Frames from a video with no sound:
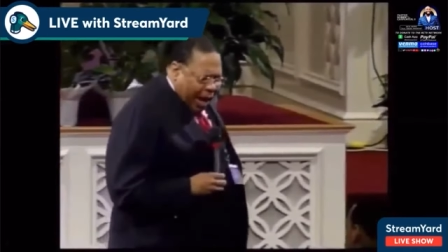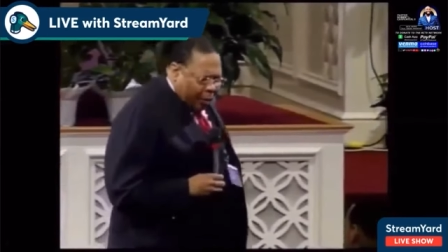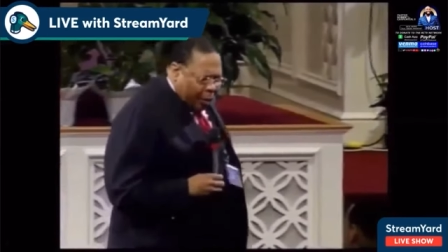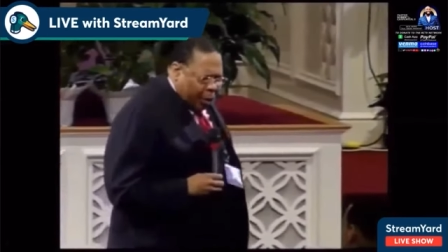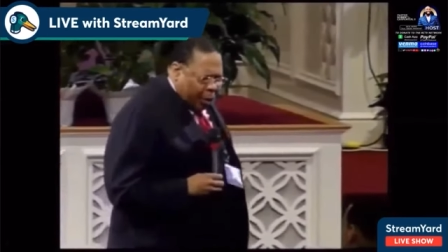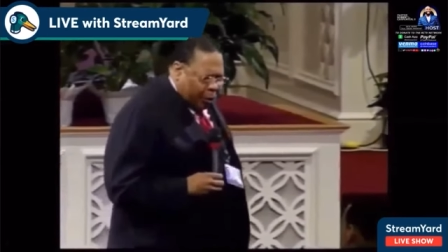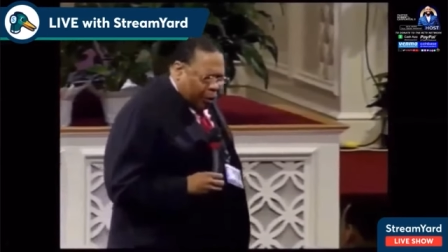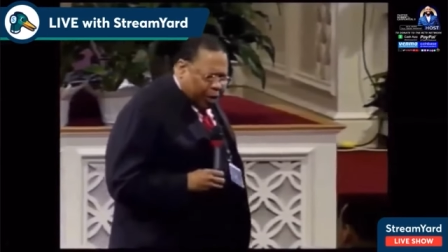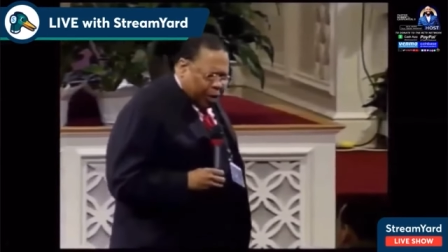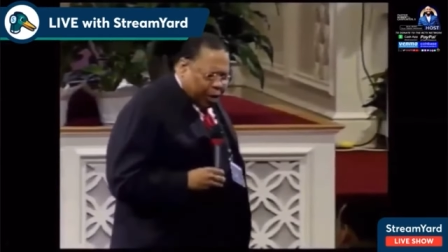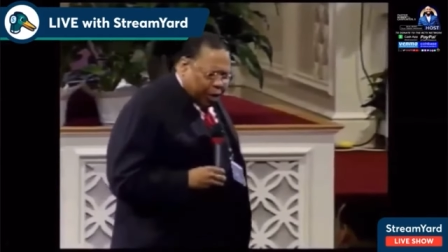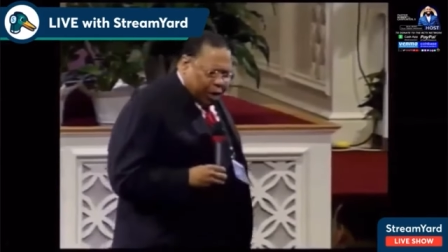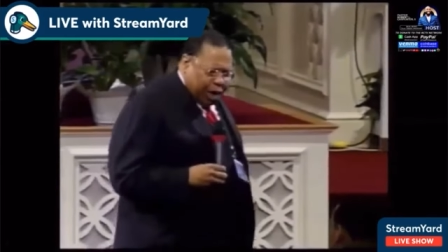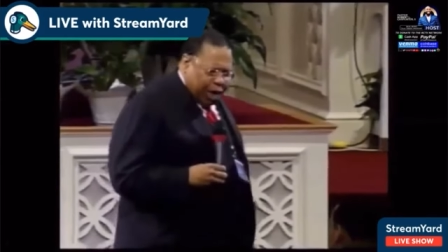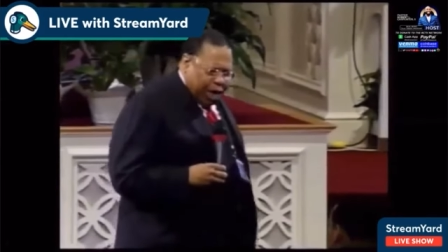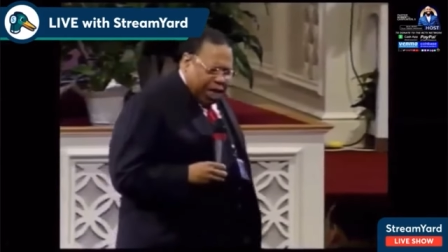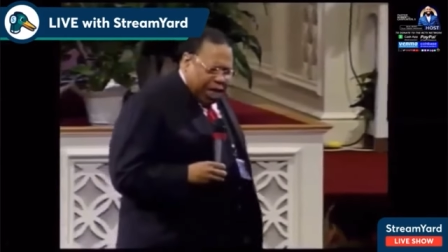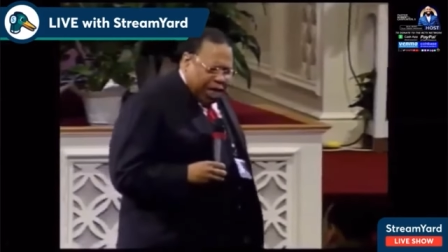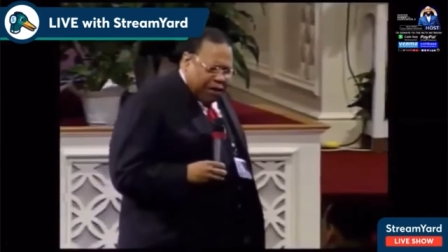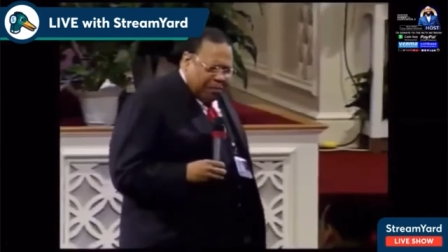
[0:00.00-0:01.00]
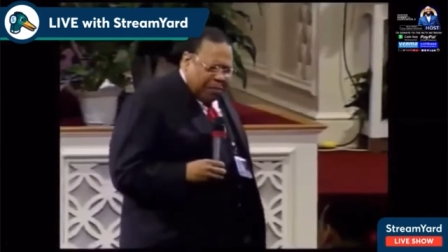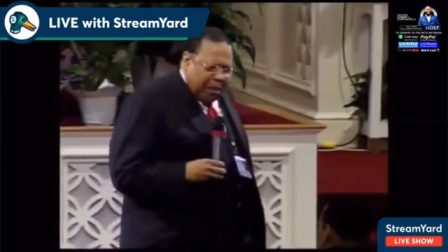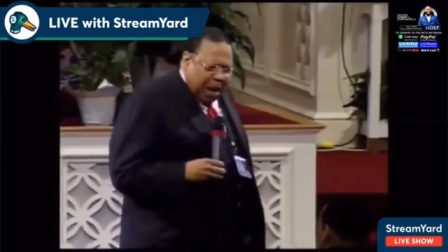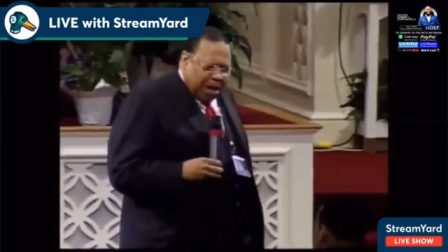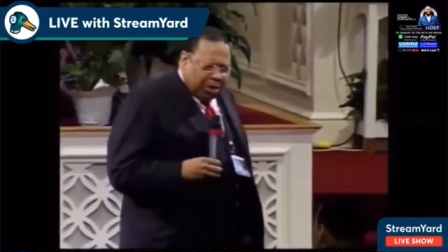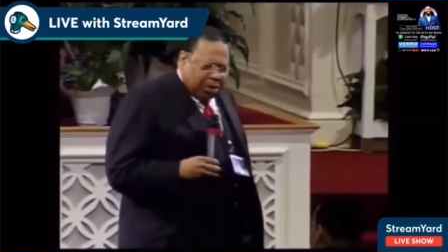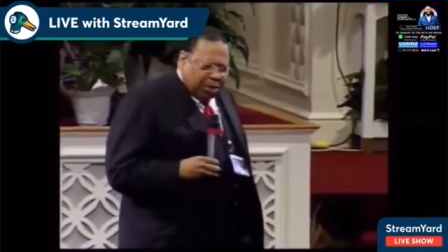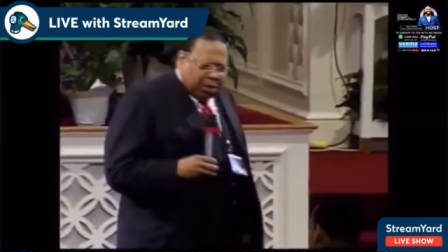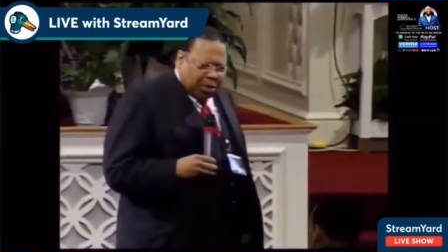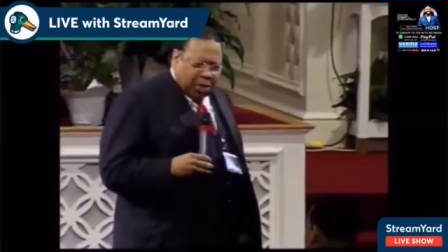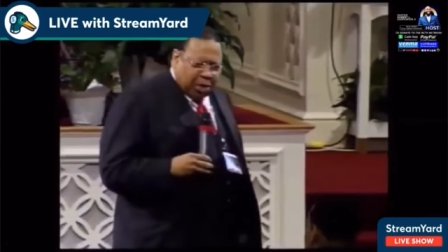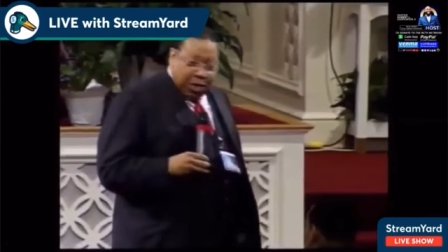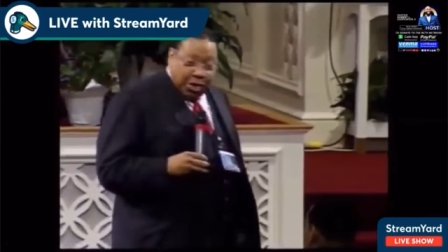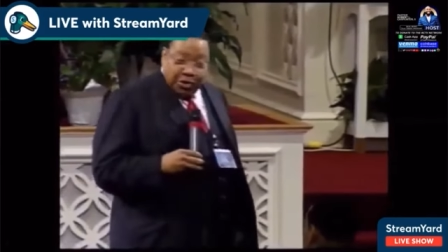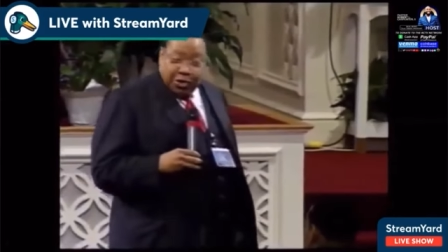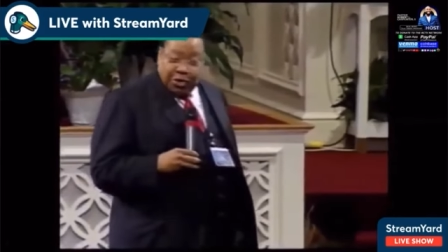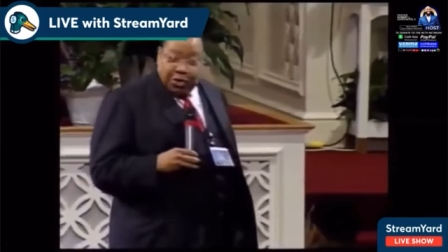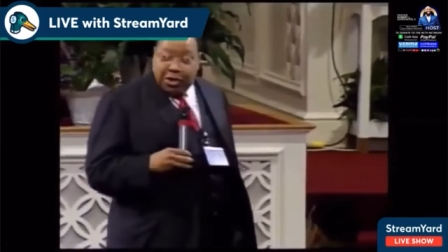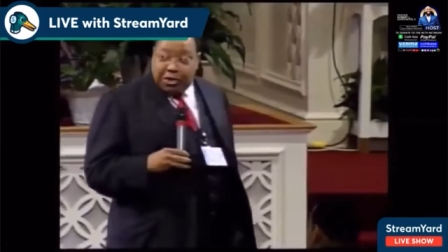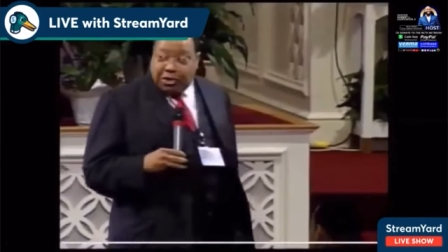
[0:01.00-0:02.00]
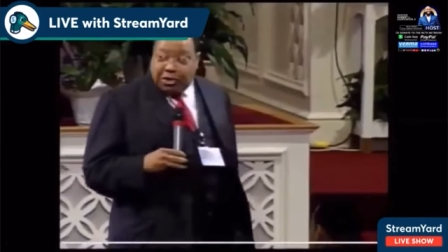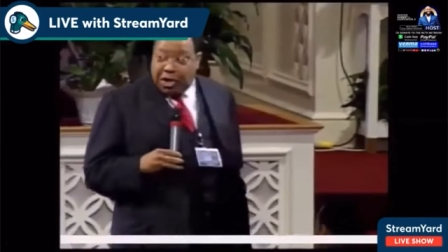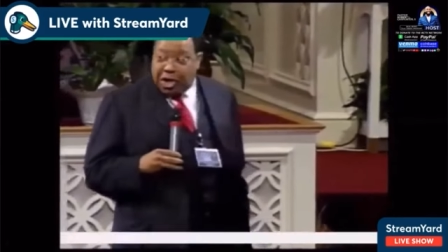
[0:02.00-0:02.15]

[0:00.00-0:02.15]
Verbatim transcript: and I will receive my just